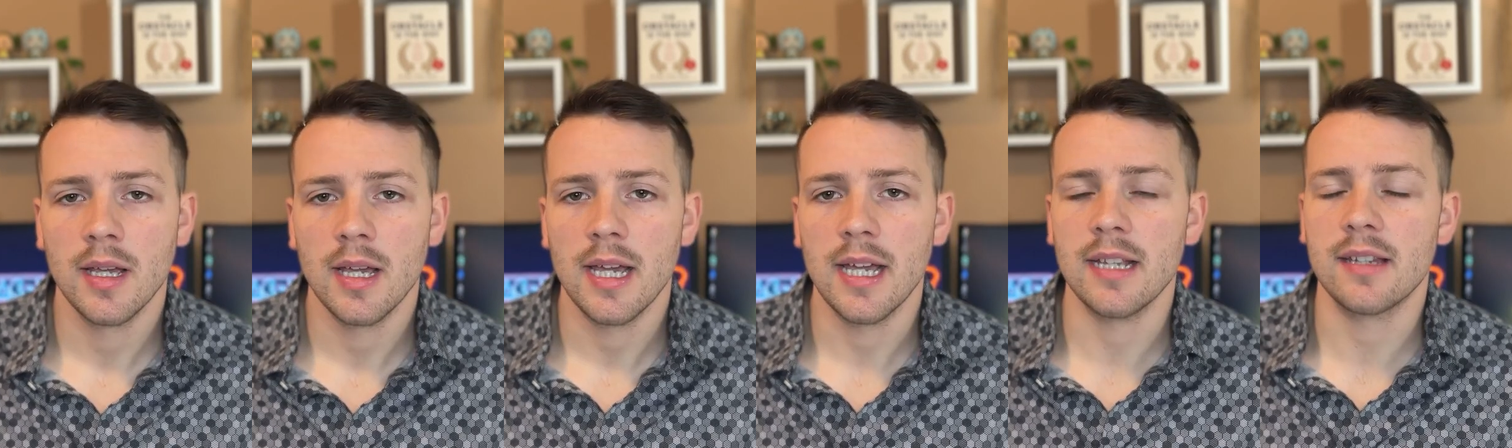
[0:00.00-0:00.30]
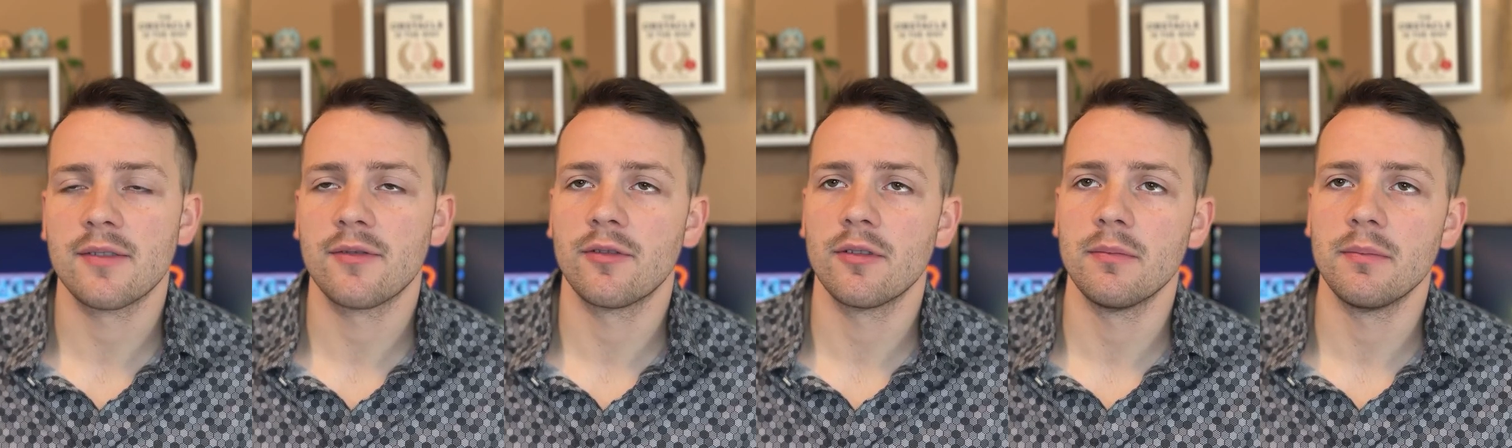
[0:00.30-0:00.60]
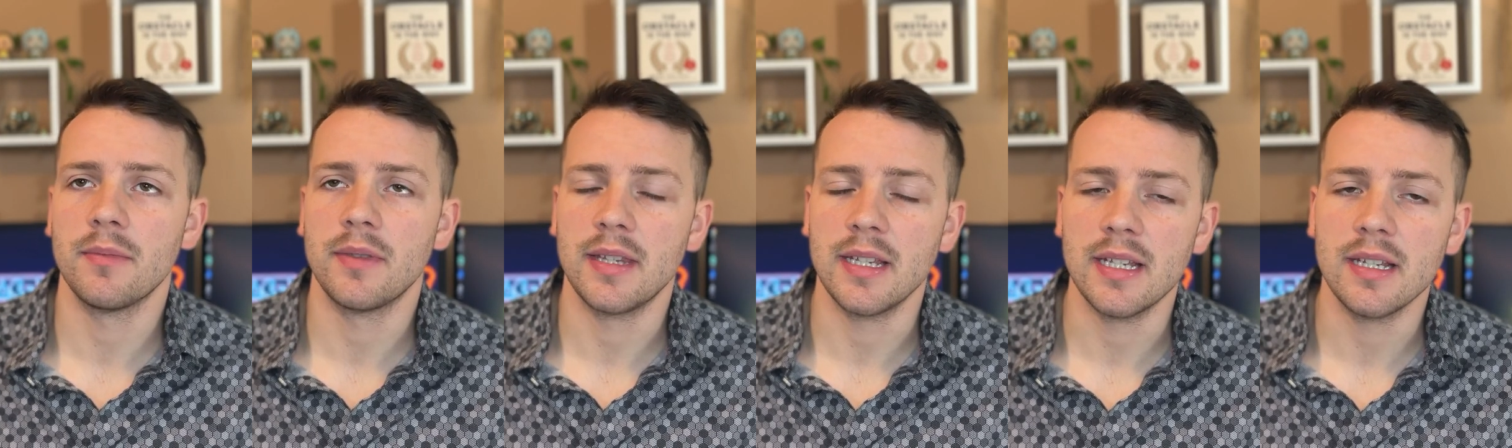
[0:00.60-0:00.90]
It's
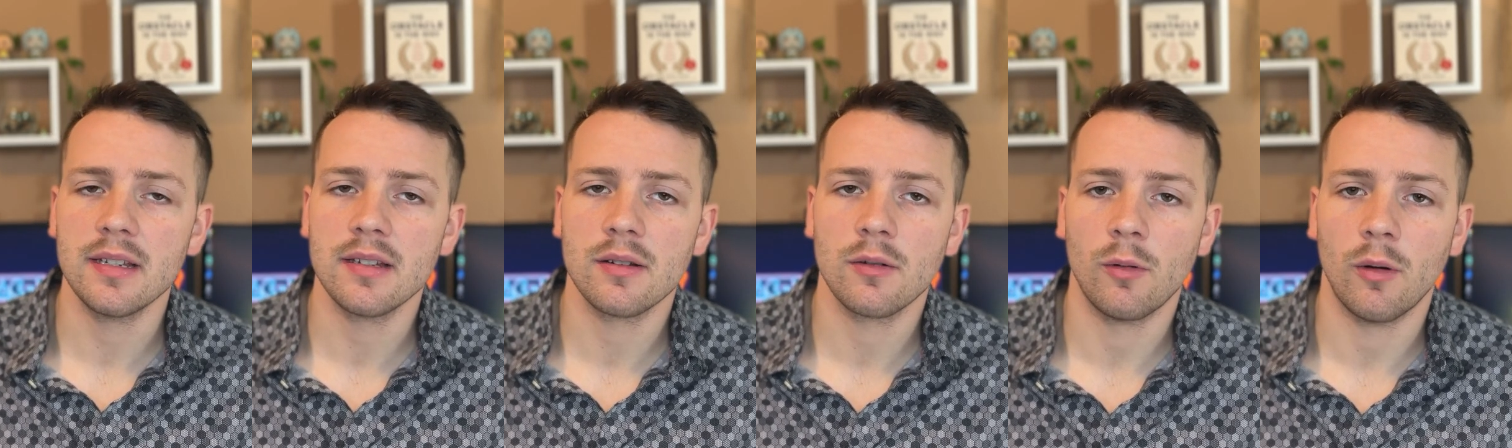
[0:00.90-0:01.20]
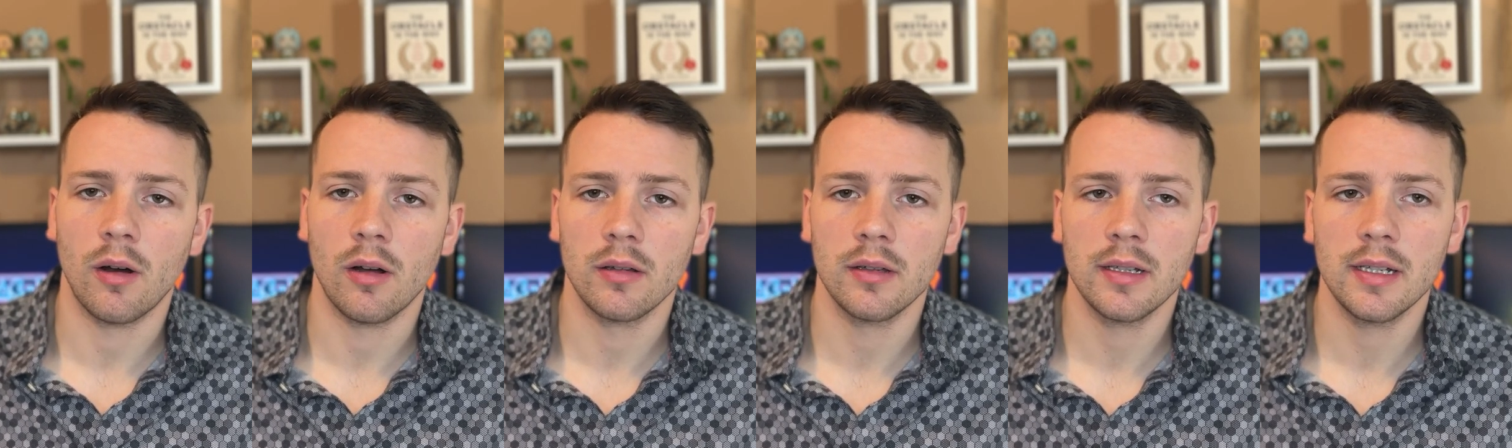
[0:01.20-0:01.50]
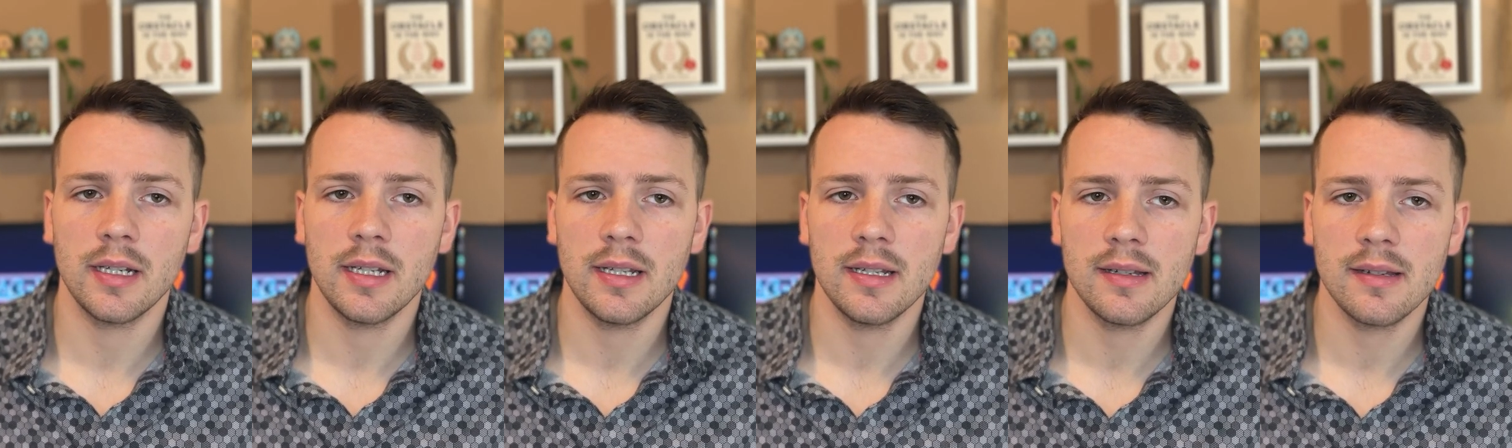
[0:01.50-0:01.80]
from these
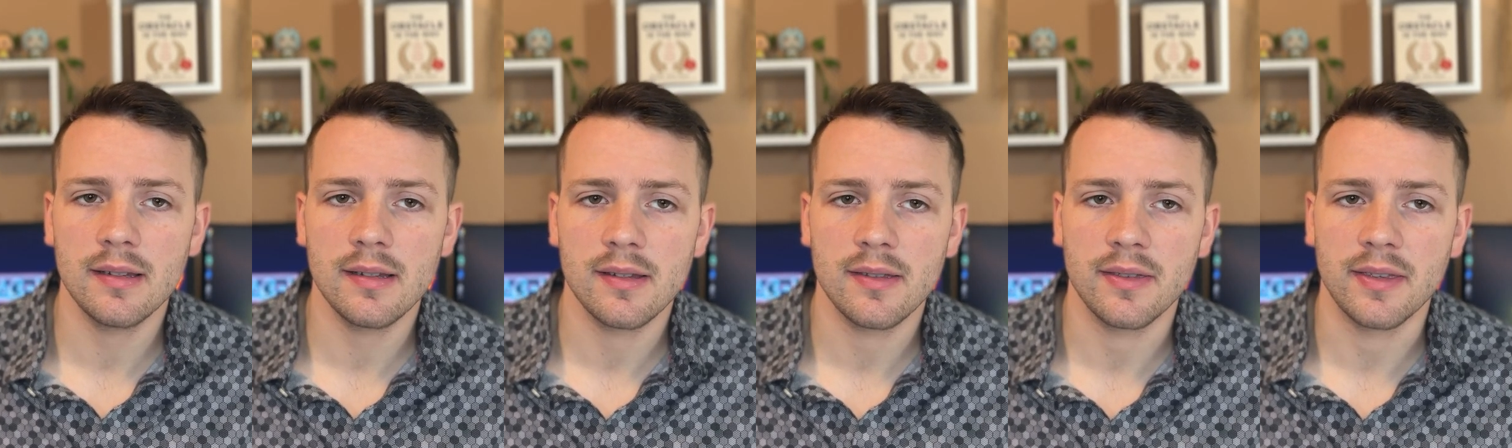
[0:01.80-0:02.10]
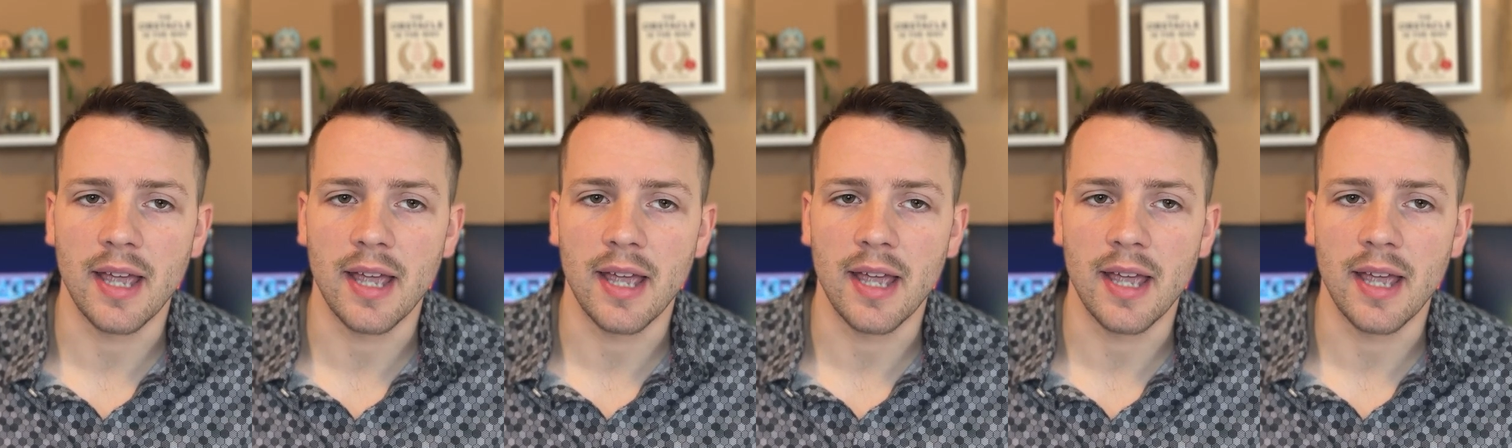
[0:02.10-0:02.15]
qualities